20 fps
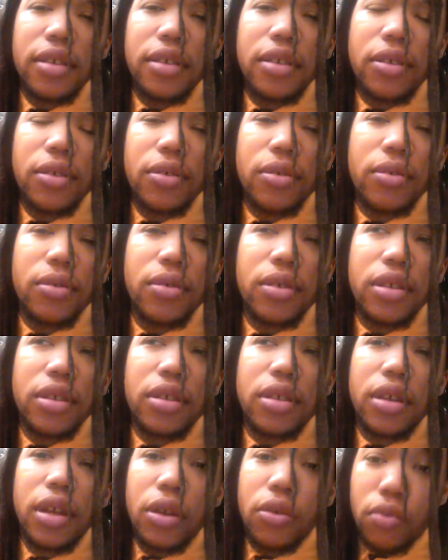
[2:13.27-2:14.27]
you know, he
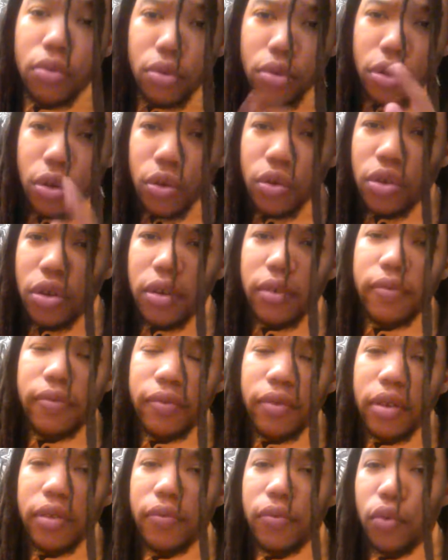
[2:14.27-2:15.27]
said those aren't
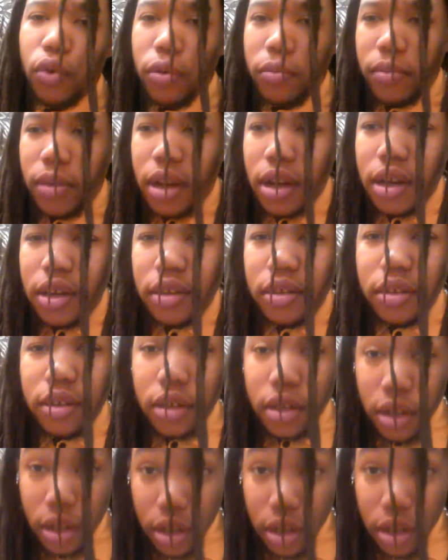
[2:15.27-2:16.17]
freeform locks.